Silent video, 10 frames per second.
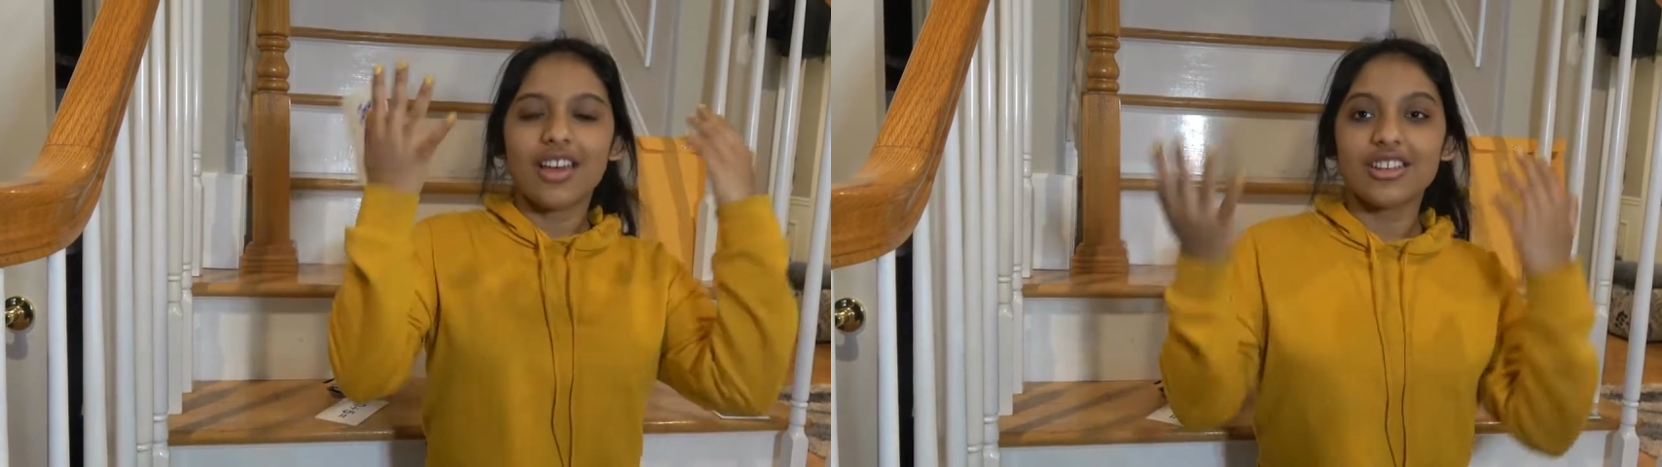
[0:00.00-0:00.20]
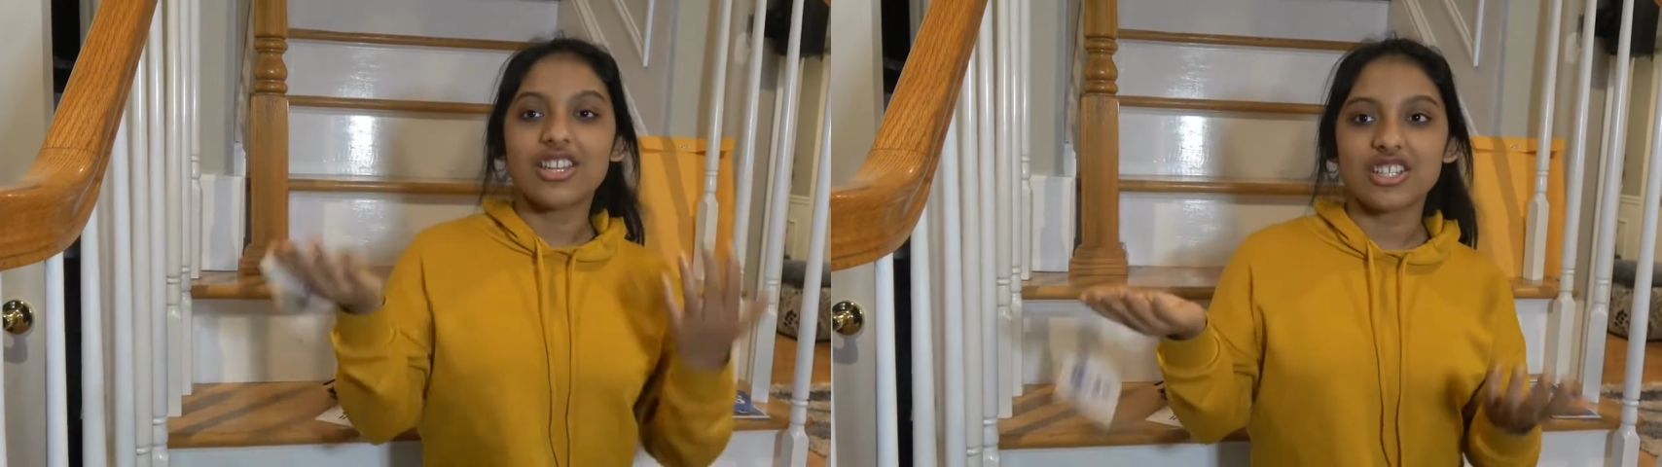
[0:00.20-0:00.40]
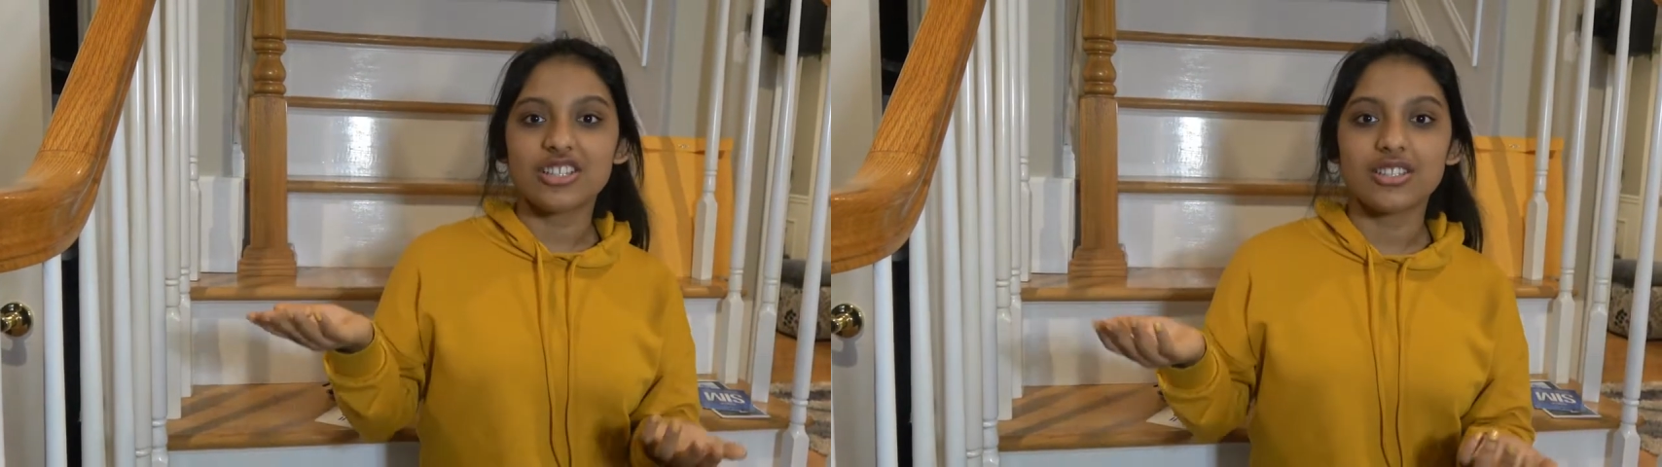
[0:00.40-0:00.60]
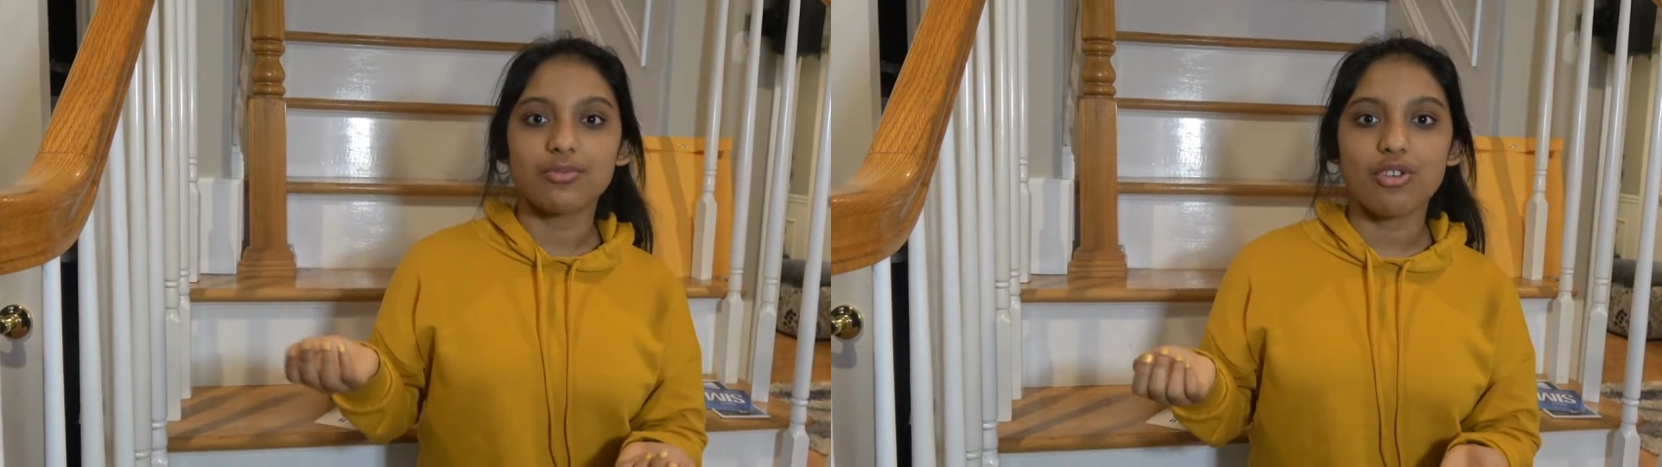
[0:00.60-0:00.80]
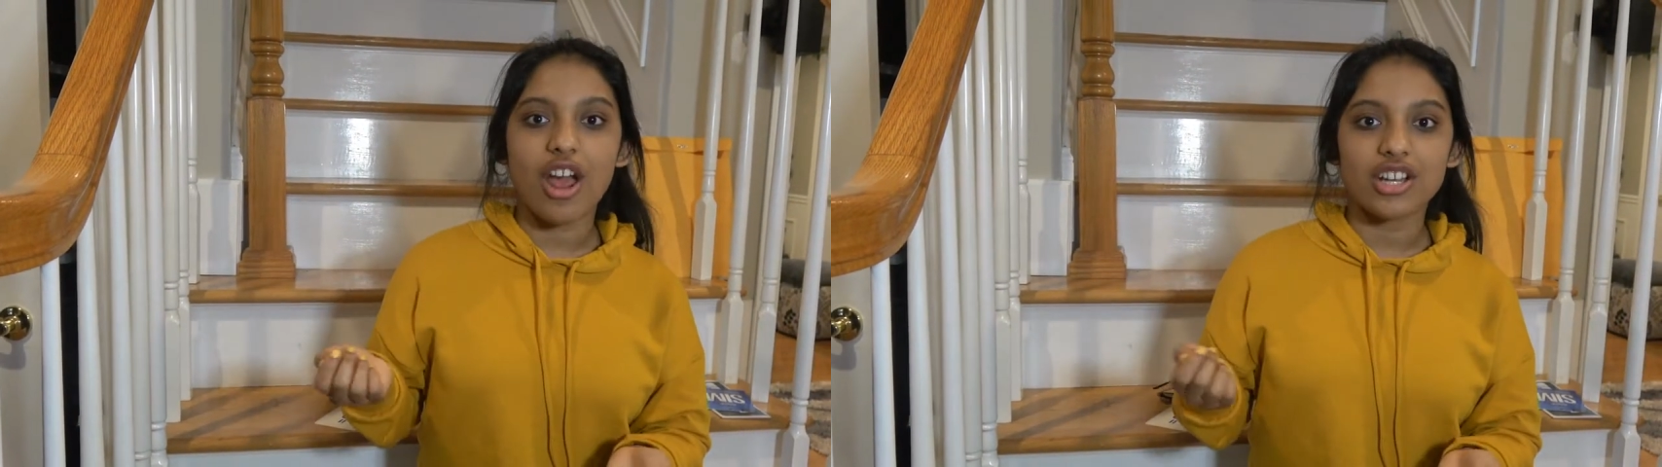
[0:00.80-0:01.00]
addition,
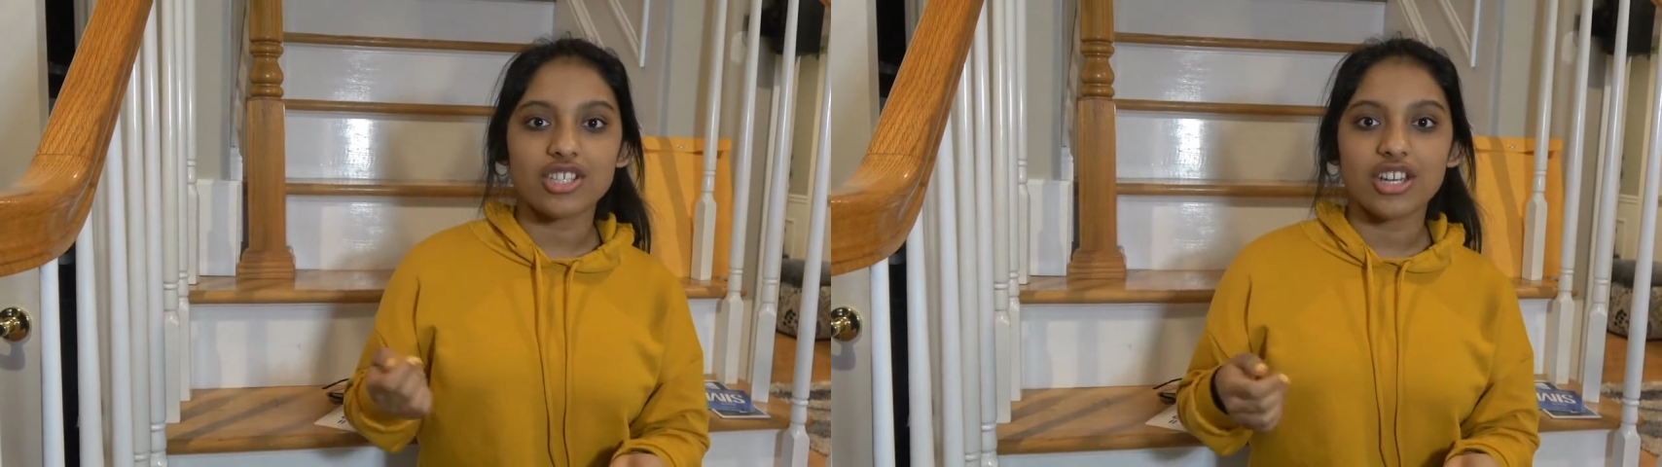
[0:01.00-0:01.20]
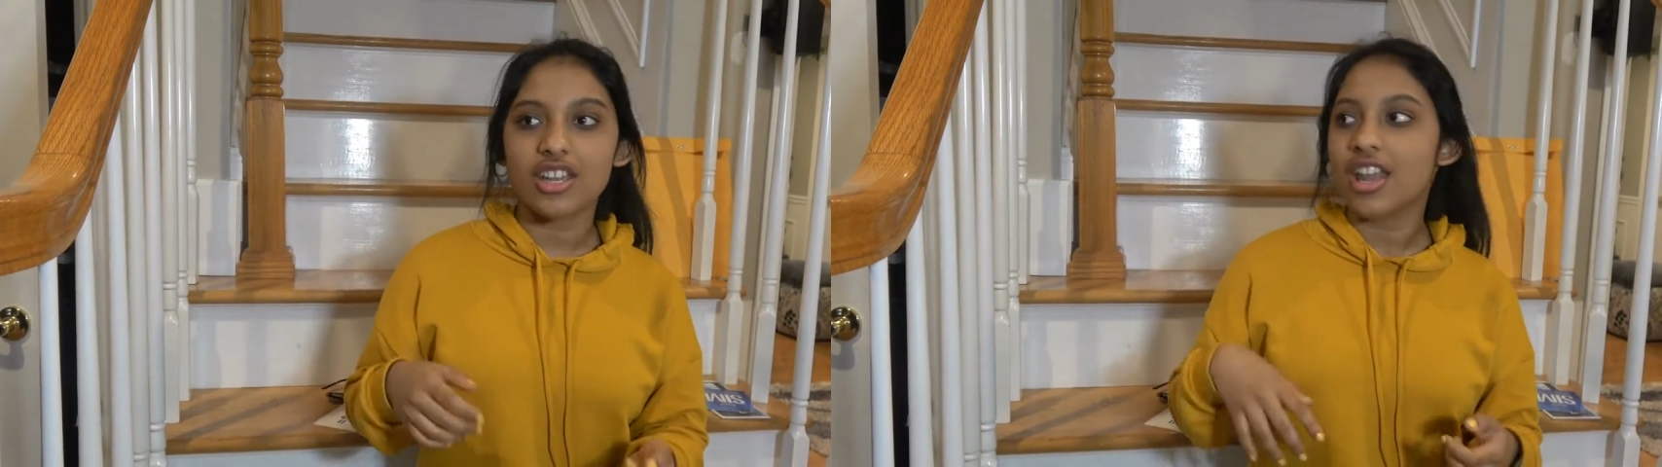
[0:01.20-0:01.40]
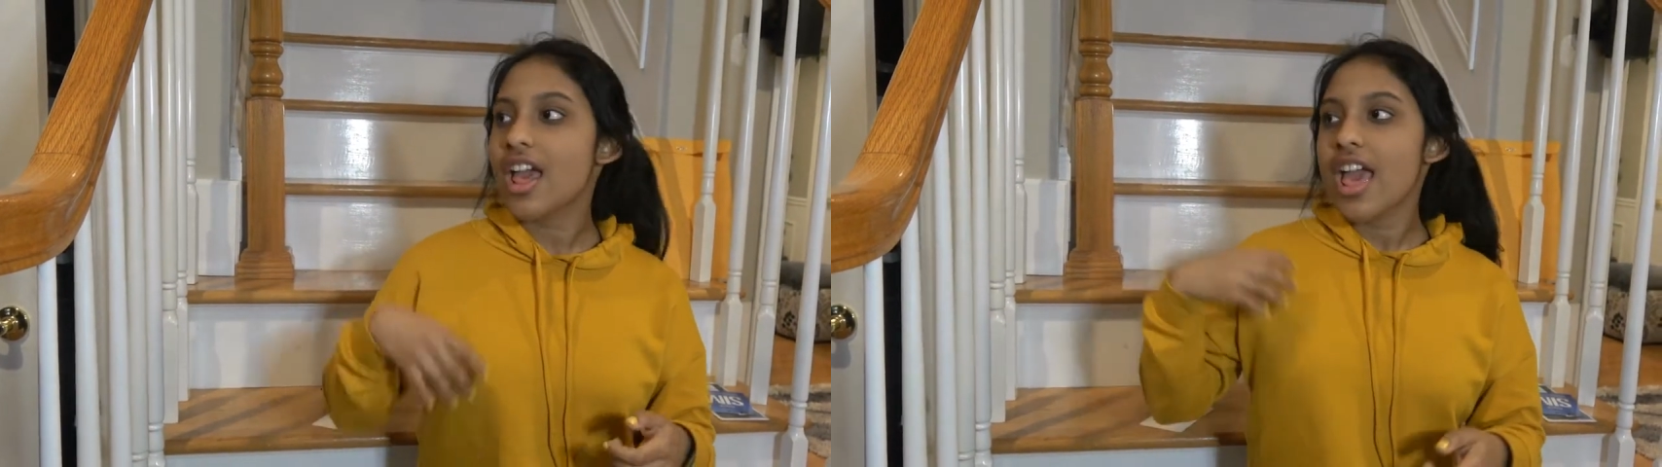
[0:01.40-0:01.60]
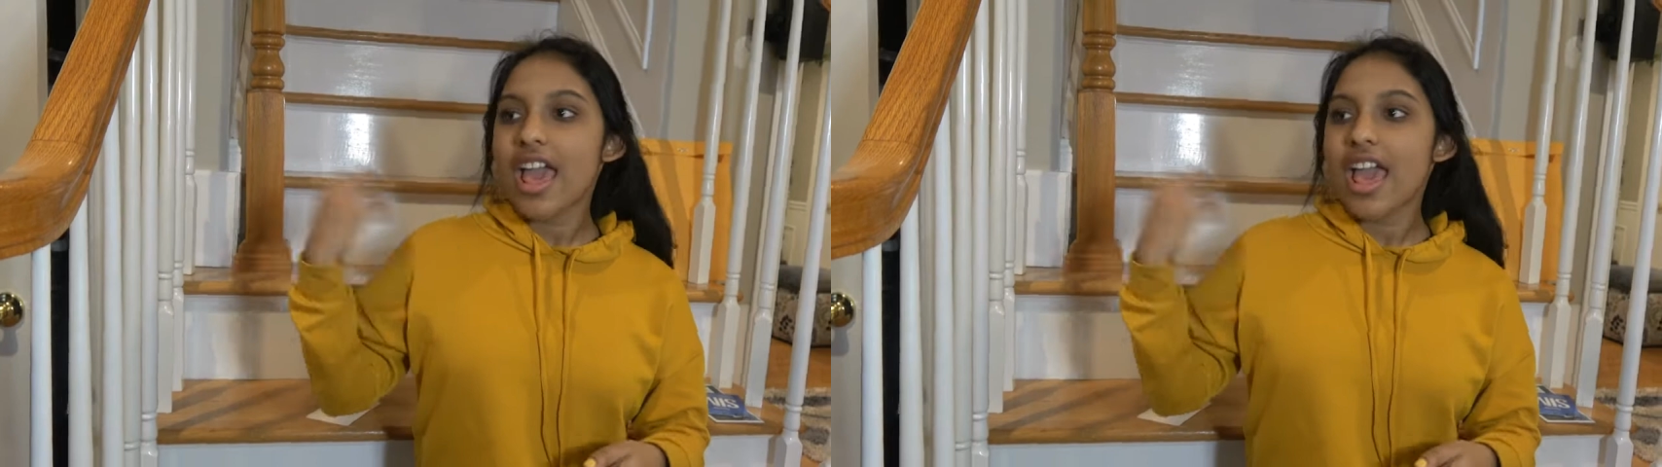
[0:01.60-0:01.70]
subtraction,